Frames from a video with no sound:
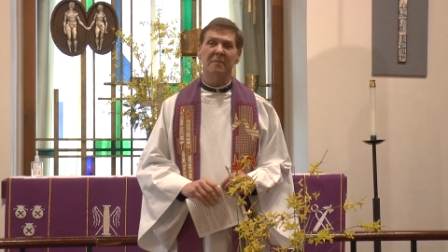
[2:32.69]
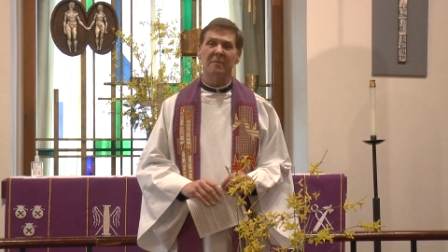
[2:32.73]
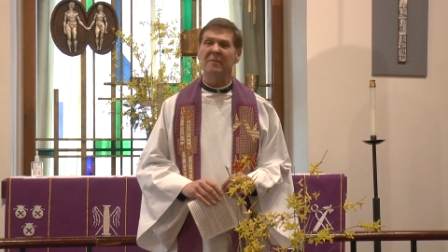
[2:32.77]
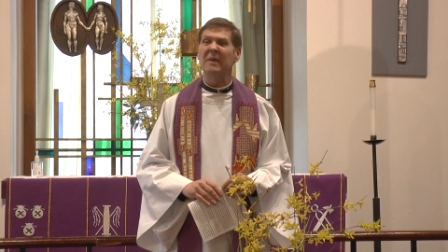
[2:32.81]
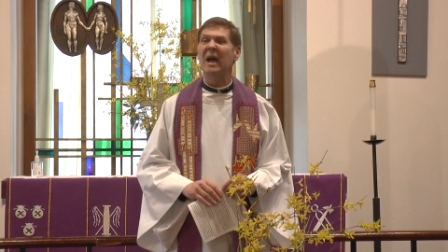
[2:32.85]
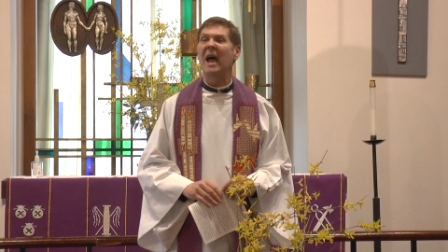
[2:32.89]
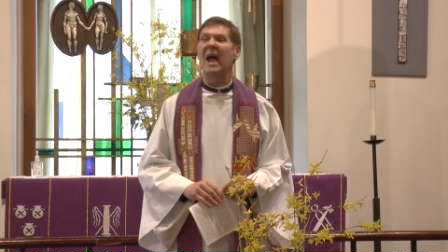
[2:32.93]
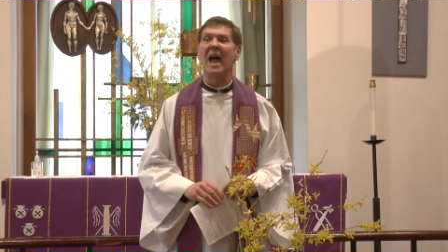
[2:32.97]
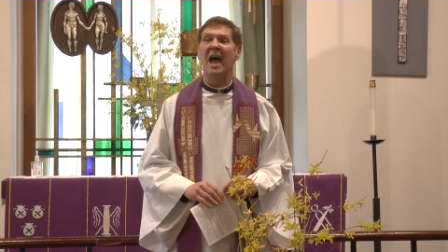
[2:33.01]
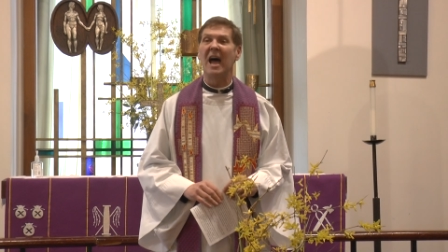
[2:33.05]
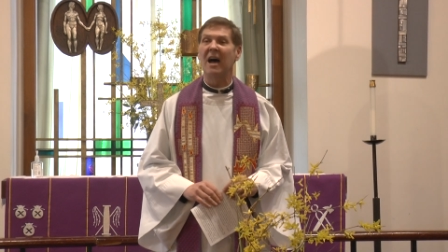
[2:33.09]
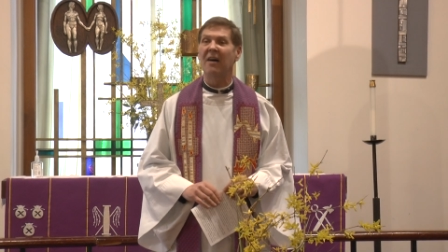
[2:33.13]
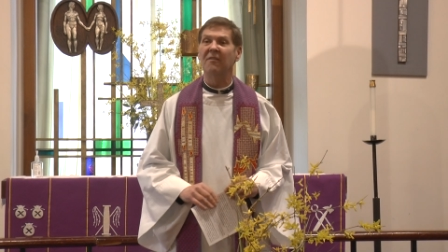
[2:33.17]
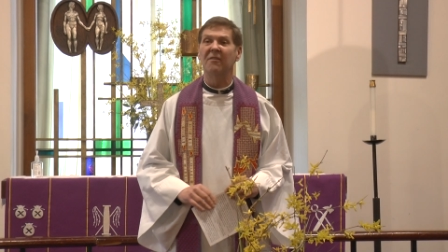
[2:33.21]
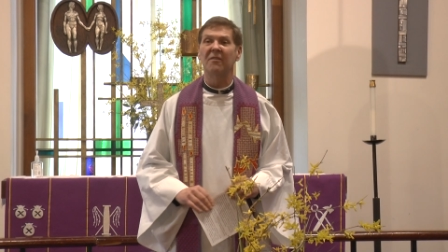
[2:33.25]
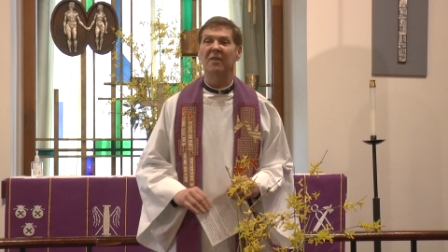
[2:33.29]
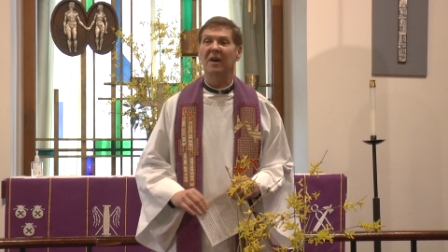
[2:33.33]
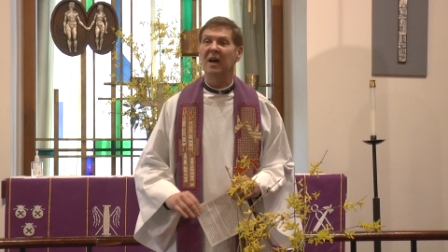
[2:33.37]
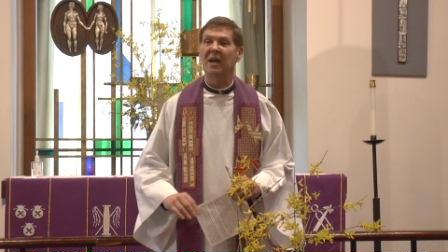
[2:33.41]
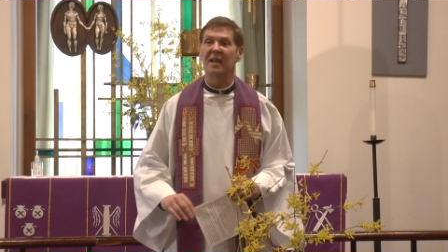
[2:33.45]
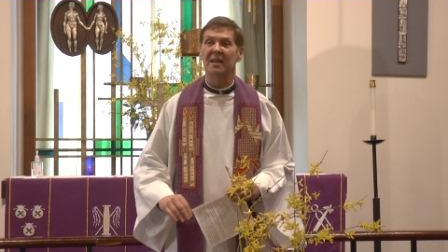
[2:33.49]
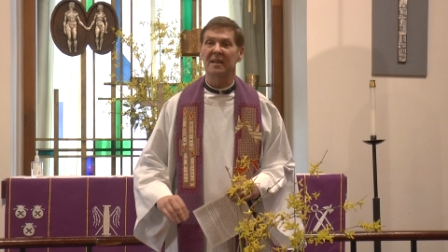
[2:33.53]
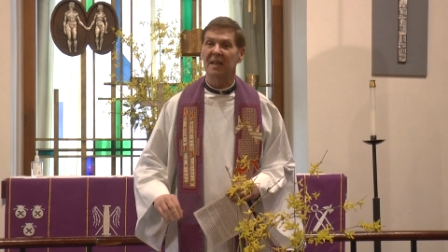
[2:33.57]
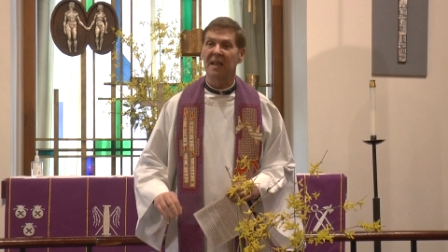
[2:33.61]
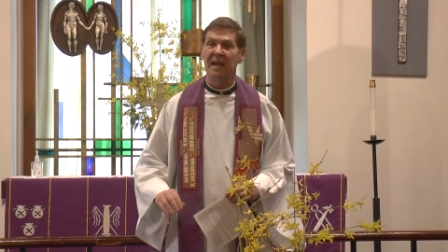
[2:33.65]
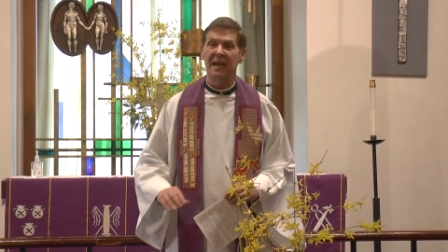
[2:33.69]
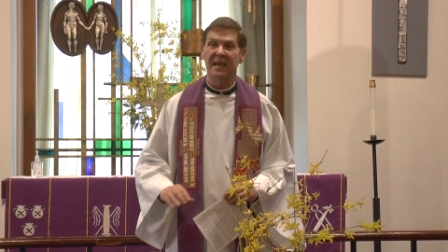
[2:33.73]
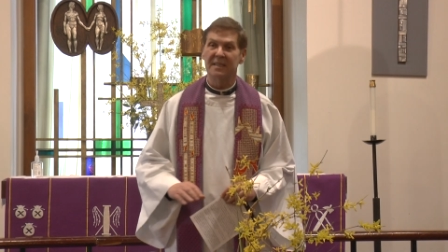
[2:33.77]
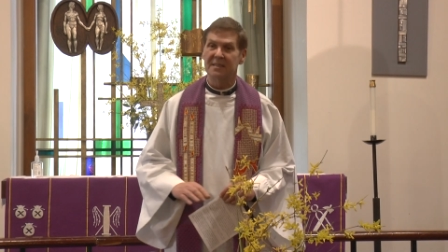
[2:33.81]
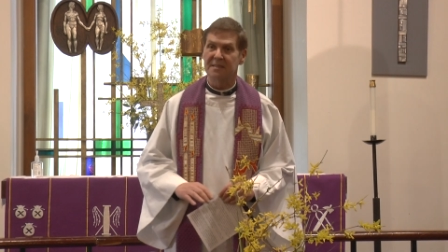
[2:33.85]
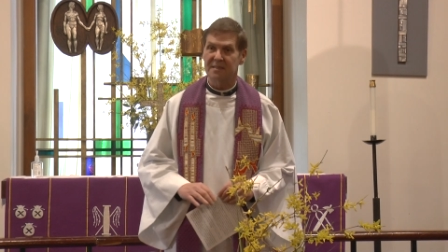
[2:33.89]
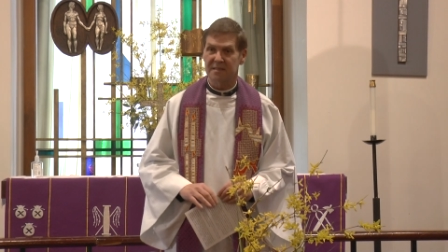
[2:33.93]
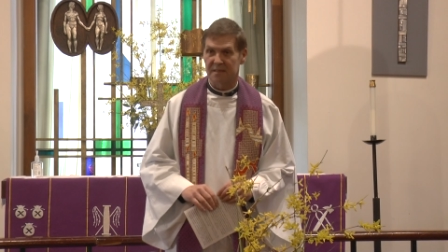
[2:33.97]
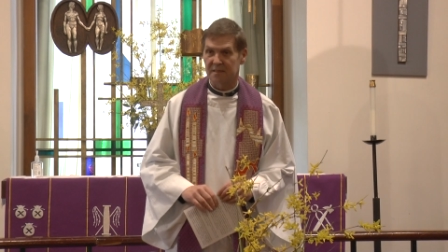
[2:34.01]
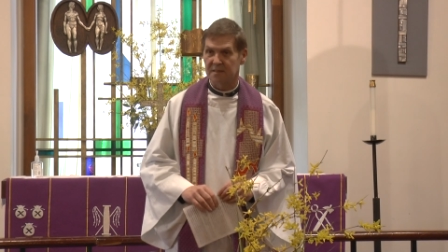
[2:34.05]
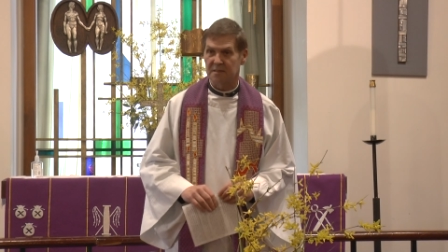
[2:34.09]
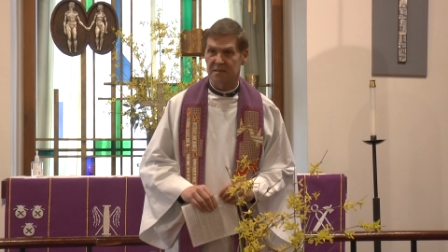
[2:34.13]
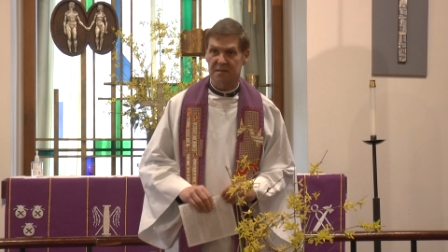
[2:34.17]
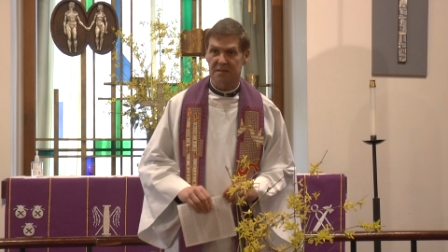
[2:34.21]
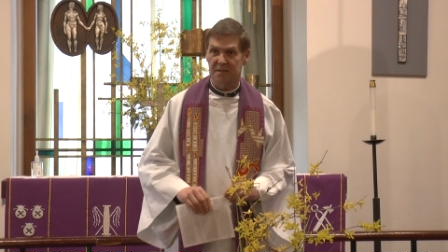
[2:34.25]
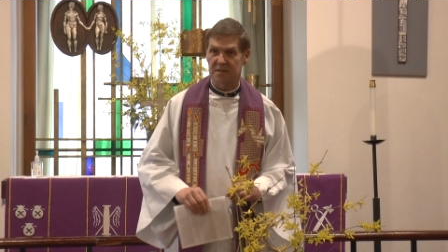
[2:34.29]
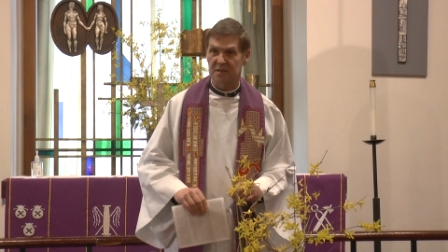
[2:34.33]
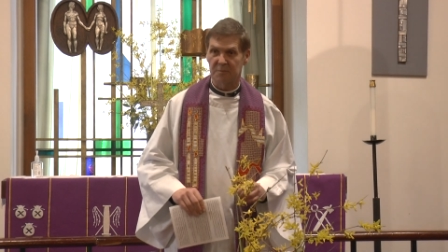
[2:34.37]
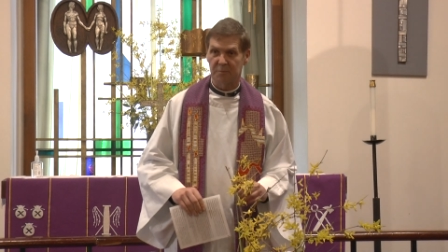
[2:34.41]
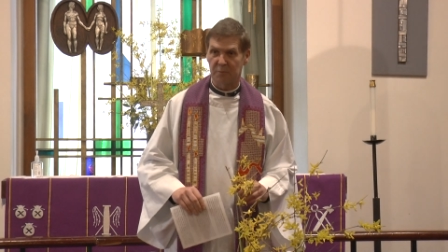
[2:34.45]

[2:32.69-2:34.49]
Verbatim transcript: have a license to